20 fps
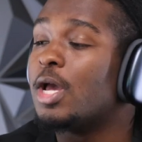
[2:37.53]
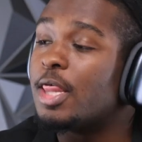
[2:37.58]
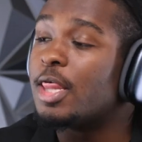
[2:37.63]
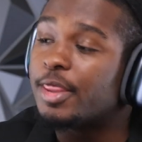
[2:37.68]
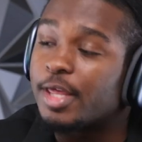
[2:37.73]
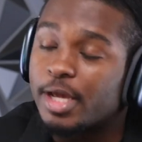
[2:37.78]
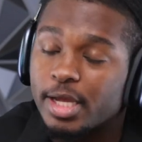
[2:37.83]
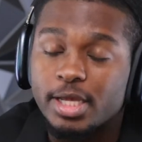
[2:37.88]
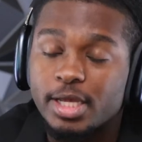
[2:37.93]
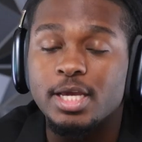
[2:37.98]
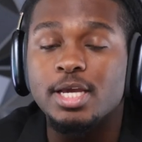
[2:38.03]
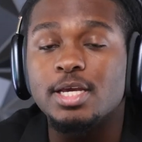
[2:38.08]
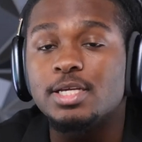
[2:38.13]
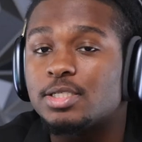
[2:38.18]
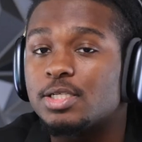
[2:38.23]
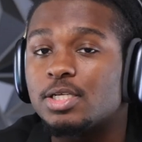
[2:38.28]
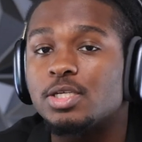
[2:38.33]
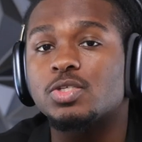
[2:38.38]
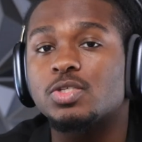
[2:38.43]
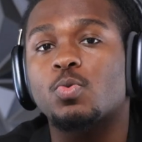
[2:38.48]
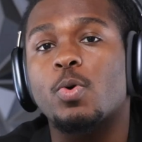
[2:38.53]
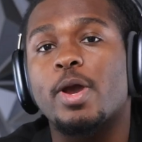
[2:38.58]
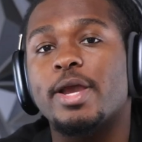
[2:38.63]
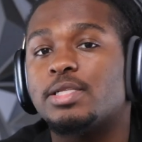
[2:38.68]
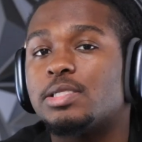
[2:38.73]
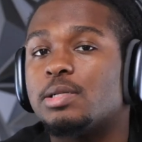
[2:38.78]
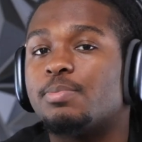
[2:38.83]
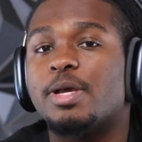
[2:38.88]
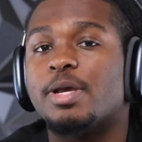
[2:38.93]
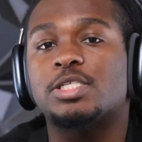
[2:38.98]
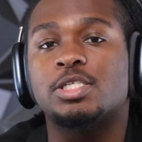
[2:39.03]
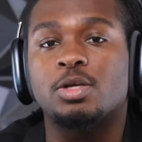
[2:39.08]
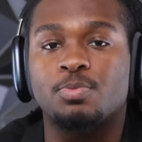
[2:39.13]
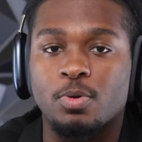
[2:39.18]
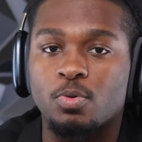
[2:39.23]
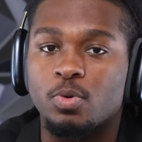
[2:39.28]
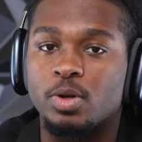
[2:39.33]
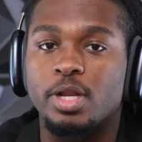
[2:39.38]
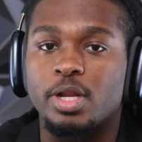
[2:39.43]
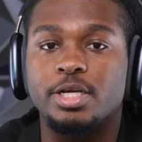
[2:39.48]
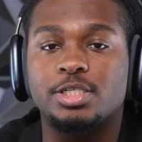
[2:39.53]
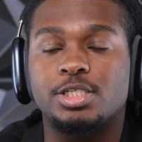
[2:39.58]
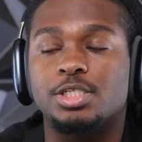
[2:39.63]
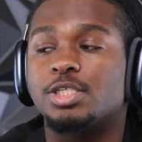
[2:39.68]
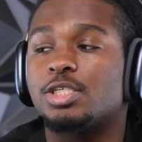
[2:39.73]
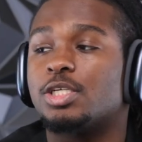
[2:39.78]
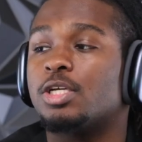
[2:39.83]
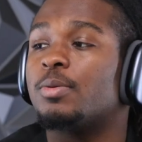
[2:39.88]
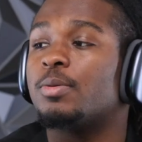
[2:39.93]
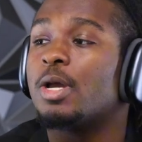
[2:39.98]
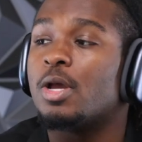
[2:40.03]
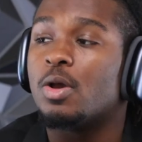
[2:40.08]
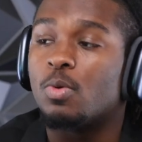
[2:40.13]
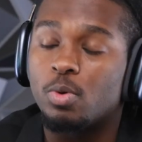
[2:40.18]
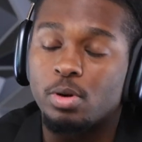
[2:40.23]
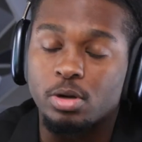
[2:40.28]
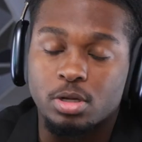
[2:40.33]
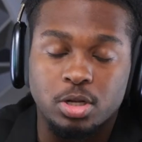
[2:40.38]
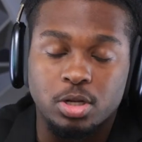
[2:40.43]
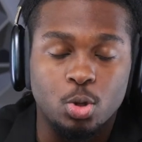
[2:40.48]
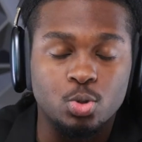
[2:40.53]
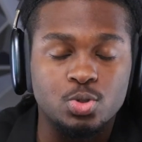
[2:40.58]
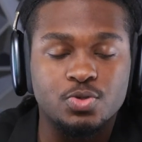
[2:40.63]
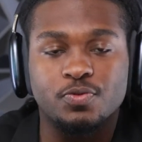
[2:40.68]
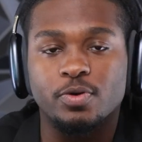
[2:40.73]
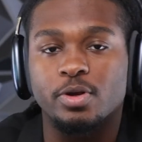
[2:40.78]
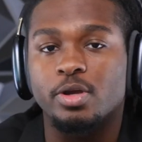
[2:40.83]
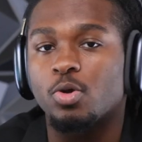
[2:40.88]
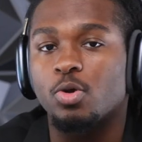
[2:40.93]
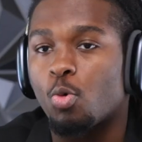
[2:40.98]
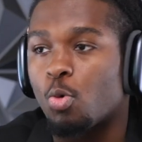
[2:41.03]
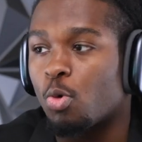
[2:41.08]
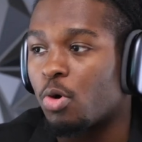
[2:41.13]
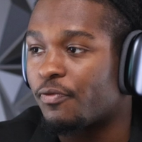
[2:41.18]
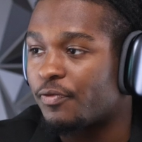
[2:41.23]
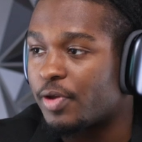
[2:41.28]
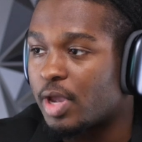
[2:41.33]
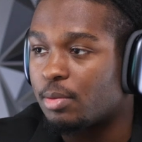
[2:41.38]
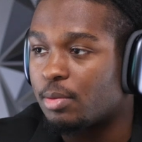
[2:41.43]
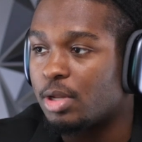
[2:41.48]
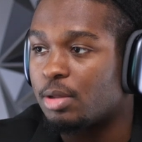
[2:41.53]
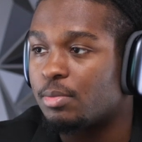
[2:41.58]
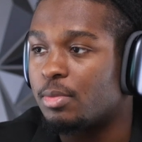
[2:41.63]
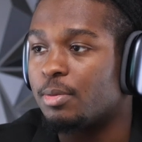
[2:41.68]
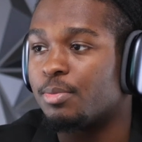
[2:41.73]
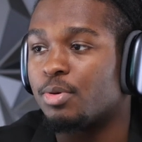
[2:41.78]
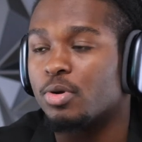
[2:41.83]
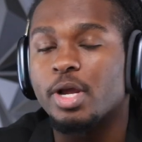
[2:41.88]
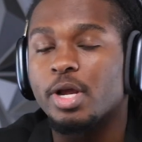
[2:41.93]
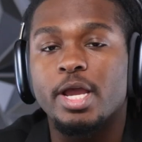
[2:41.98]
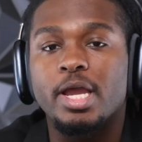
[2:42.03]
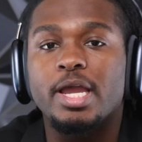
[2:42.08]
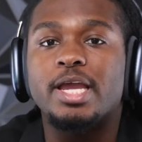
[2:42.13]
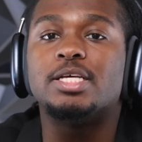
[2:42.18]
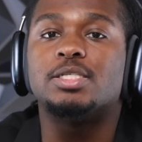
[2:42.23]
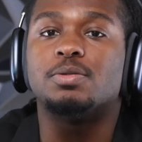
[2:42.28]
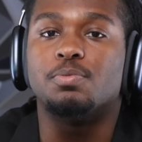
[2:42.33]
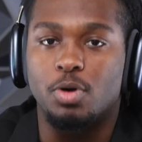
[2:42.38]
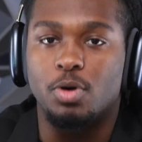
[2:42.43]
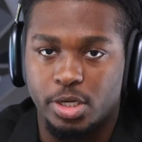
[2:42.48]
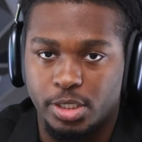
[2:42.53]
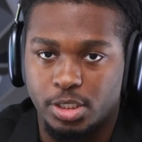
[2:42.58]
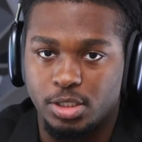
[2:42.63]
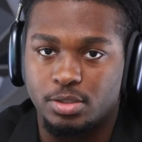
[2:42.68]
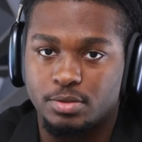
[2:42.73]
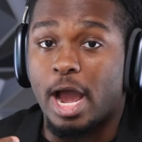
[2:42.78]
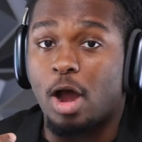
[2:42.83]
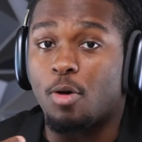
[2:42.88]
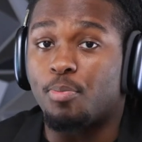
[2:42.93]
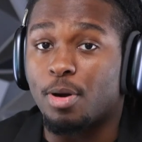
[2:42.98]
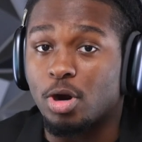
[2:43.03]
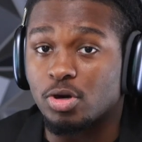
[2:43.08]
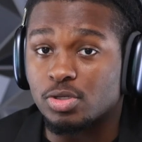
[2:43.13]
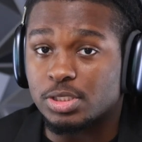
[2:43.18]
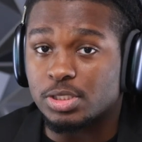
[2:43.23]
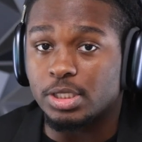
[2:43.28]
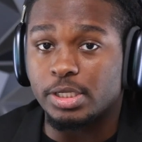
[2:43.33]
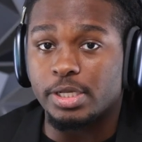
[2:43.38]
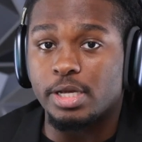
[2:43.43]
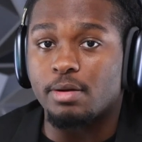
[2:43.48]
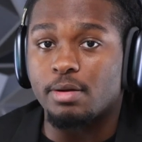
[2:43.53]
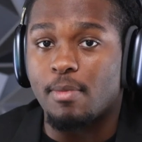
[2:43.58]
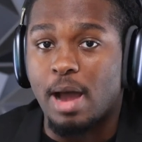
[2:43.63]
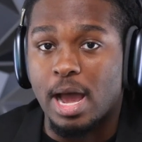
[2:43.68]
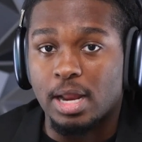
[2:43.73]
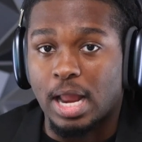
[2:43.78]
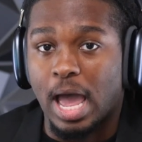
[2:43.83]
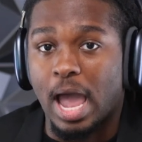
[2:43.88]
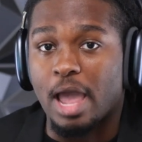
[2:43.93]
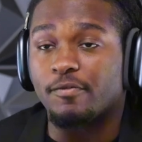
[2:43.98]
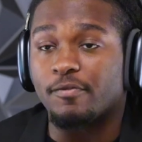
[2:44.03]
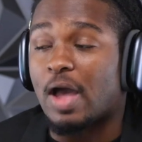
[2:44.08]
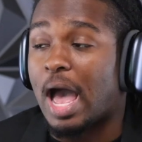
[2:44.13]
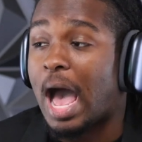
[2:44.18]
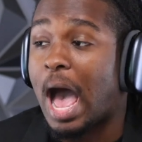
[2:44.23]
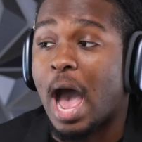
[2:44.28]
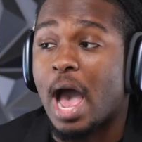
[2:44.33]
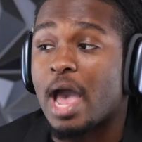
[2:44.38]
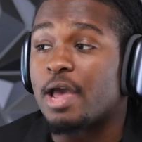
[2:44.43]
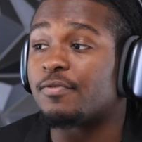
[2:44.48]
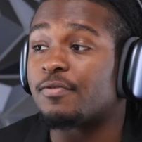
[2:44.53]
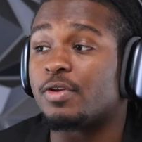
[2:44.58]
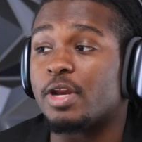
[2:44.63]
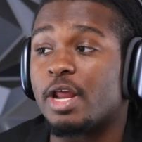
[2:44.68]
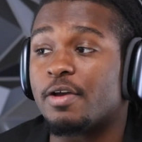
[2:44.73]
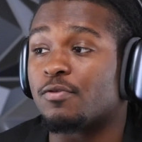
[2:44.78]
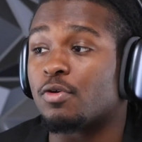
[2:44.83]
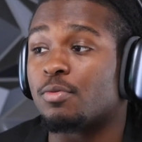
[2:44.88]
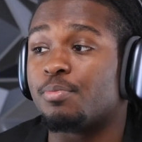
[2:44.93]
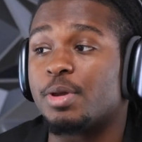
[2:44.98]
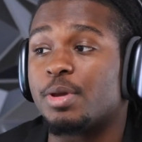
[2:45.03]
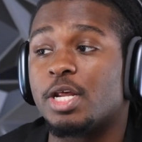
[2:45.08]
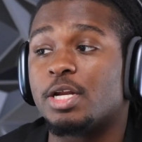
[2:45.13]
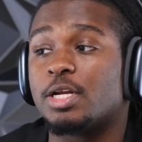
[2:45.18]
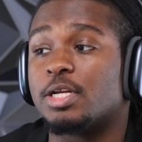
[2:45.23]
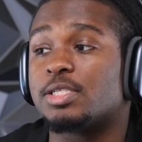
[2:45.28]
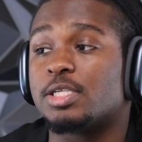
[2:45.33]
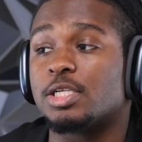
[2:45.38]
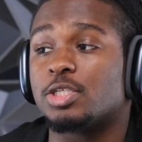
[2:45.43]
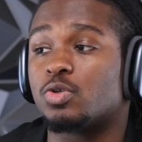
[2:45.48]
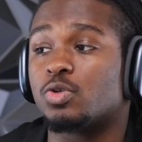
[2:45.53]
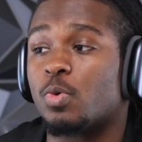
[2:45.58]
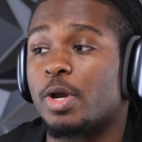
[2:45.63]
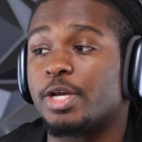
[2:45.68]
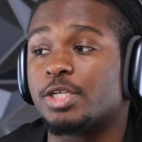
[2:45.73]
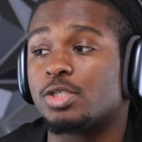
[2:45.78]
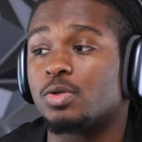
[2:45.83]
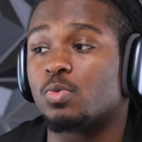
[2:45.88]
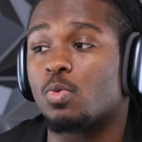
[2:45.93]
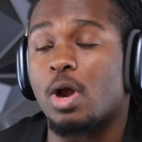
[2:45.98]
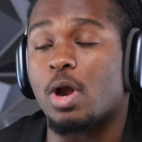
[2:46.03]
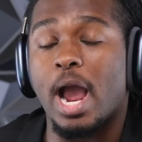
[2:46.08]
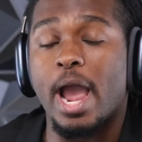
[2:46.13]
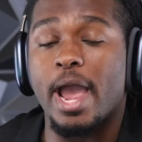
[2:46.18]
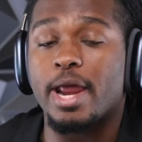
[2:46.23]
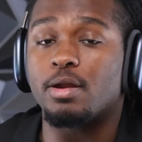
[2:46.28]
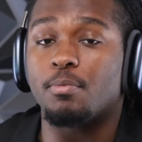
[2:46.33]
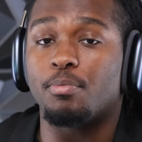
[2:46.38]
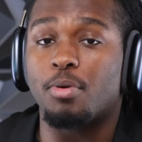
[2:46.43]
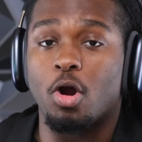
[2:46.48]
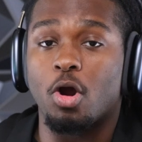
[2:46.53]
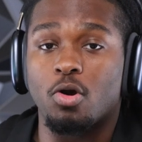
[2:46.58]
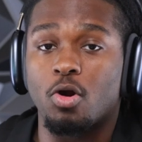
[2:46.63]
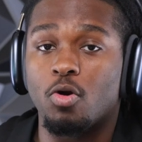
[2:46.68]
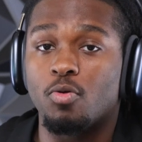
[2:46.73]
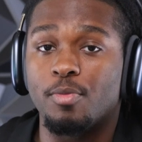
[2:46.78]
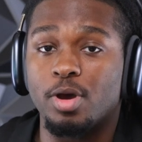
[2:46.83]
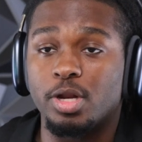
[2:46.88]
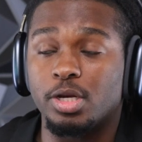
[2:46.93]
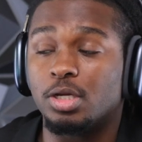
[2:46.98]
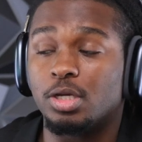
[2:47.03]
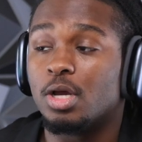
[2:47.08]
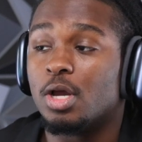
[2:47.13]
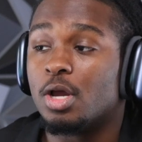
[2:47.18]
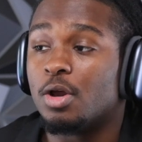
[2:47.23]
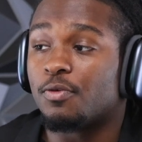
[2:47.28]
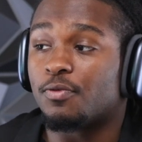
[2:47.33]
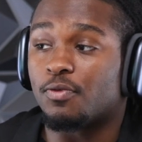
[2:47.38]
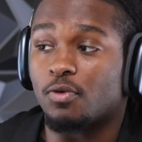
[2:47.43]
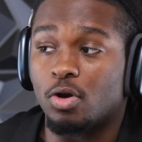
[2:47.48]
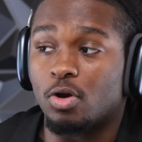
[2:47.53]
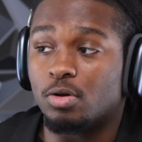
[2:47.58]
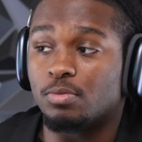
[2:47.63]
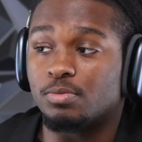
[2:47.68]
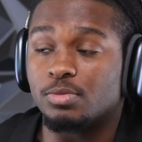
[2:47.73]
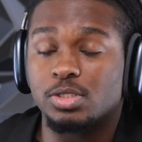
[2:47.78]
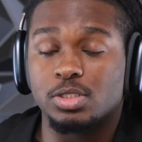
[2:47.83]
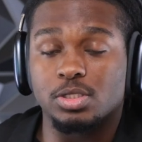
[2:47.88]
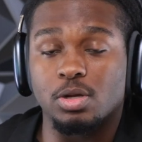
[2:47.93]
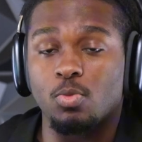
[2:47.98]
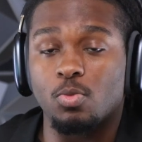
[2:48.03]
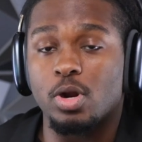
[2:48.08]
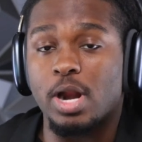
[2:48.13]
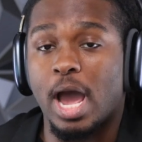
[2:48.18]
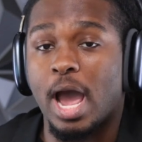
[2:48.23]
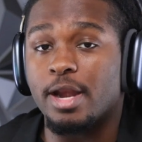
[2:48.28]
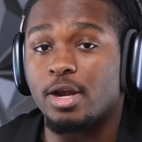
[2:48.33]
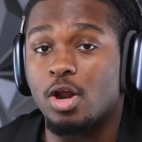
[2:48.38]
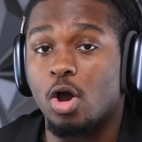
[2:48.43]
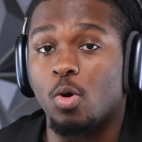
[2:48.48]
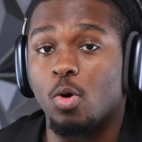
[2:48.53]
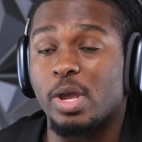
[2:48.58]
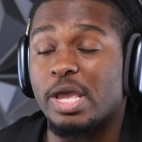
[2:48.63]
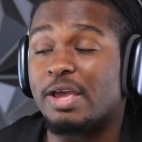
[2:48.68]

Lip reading: The easiest way to mess up a relationship with a close friend or family member is money. Now, personally, in my life, I've never been in a situation where I had to borrow money from someone I know.